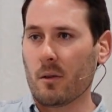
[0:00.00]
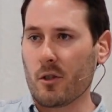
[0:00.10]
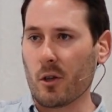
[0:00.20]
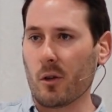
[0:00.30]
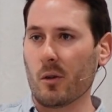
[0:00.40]

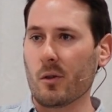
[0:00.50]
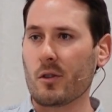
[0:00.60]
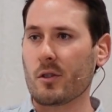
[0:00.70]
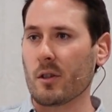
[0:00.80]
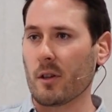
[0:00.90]

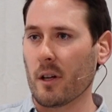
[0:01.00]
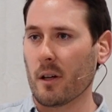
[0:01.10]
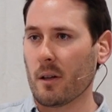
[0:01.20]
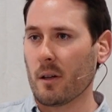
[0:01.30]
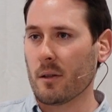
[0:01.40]
Jews to
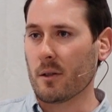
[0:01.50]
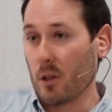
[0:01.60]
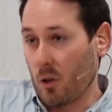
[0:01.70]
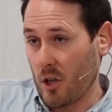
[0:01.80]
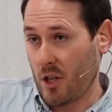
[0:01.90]

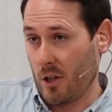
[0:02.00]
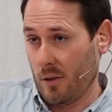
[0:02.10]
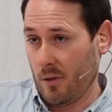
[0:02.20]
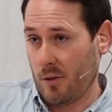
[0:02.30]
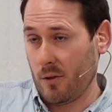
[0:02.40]
the
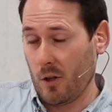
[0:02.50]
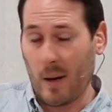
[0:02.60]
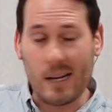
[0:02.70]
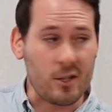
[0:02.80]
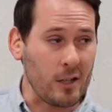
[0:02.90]
Christians, Jew
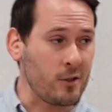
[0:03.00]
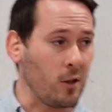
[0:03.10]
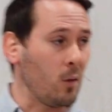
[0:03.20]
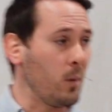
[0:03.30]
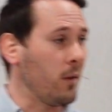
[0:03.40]
and
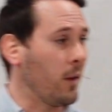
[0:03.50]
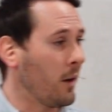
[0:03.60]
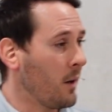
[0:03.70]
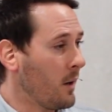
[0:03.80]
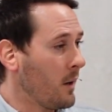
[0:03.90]
Gentile, but the